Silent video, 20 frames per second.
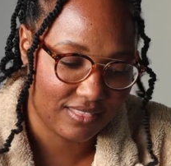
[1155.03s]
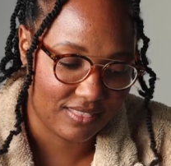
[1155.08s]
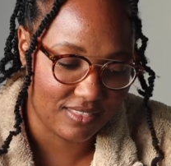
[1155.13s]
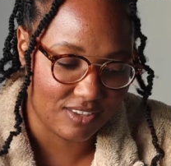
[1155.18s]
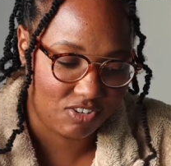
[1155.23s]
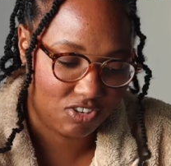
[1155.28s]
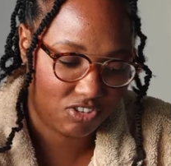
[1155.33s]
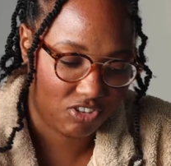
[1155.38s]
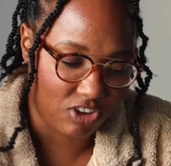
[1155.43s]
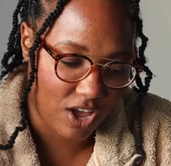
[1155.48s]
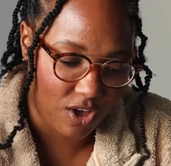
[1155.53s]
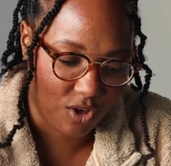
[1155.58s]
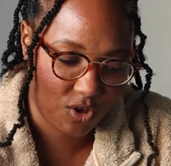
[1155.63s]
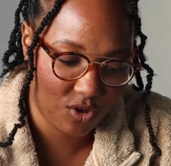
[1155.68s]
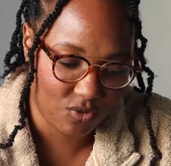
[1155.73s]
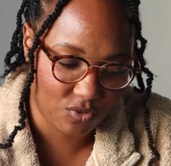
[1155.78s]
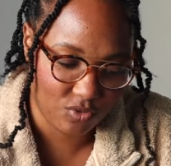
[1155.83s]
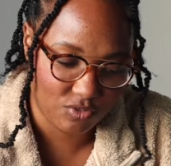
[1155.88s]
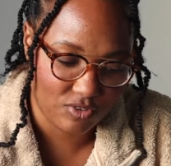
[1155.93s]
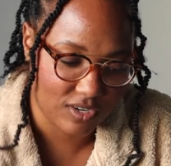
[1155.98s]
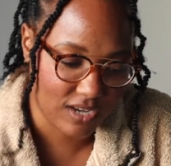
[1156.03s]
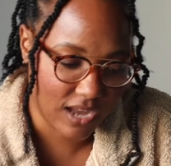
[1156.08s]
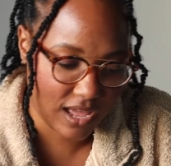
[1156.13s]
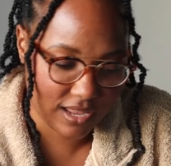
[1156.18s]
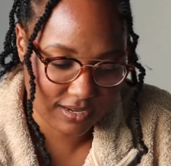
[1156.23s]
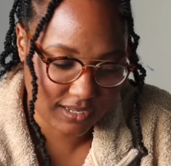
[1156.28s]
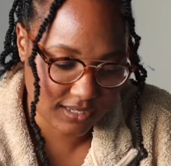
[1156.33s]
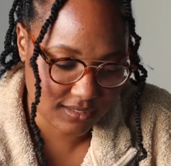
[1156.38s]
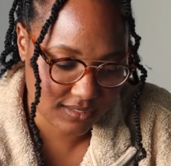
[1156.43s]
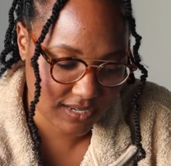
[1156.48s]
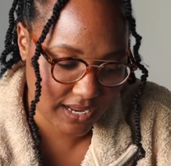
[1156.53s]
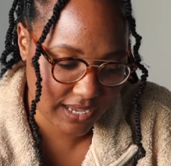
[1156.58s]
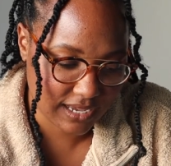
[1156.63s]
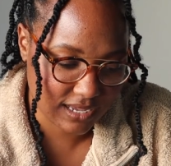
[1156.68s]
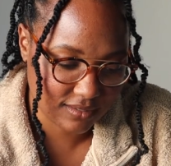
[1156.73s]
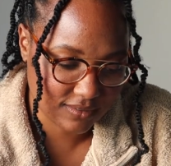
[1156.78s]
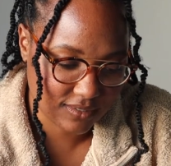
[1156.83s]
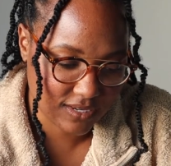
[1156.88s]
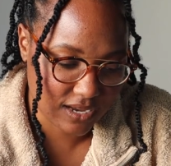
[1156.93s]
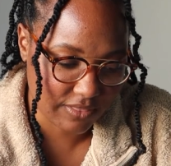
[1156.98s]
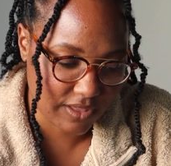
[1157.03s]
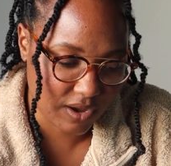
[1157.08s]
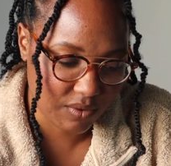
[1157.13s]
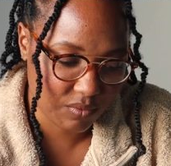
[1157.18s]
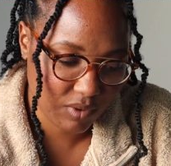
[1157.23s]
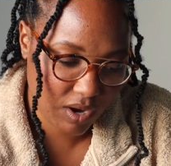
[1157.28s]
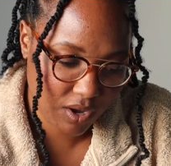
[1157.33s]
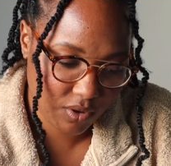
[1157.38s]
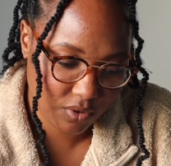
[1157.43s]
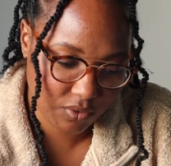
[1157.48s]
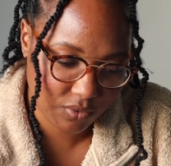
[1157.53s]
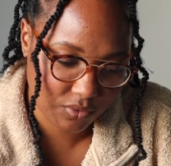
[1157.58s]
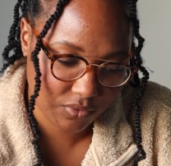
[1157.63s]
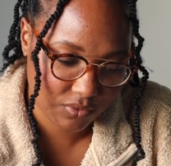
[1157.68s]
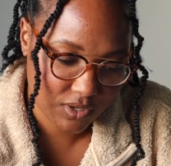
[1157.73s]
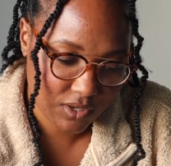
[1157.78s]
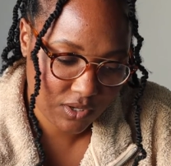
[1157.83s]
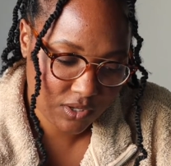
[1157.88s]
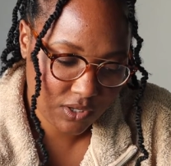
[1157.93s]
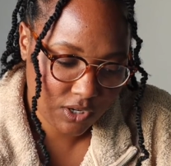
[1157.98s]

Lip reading: The show did not need to take us down that road.